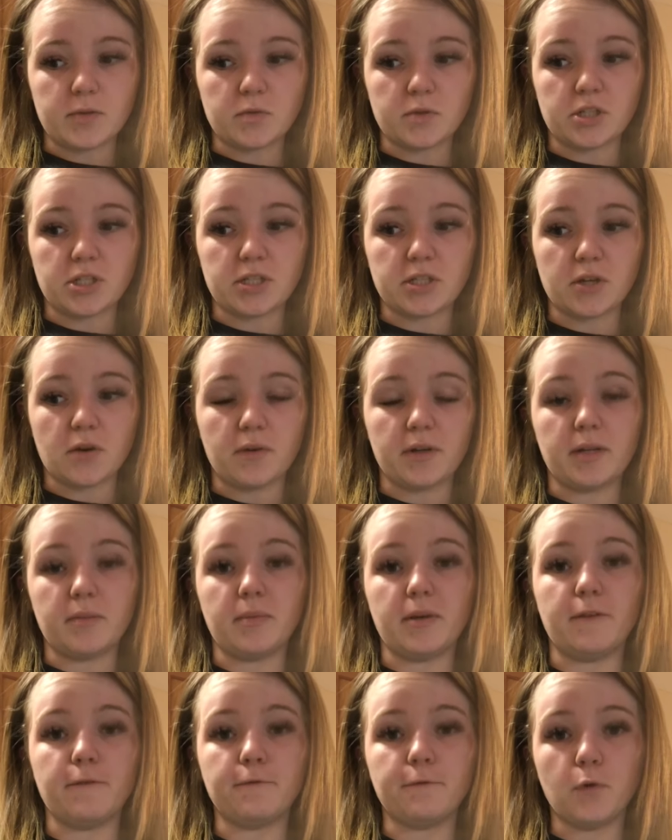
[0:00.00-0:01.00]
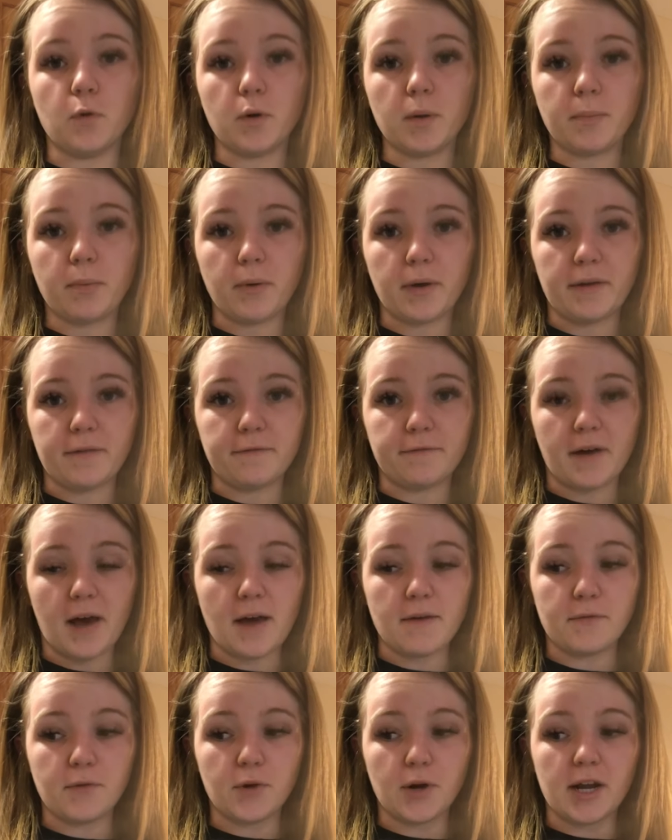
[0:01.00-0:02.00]
which is going to be
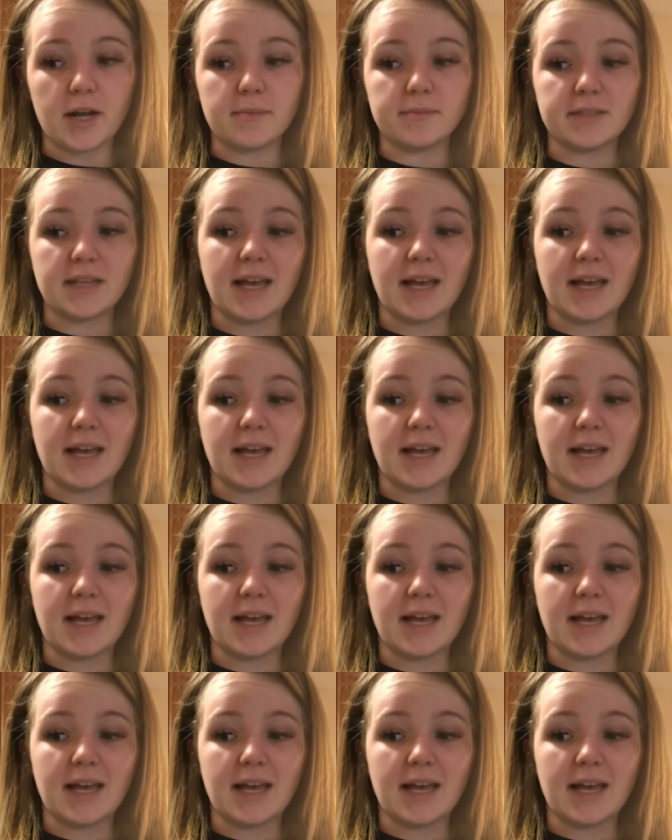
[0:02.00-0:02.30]
4.5 grams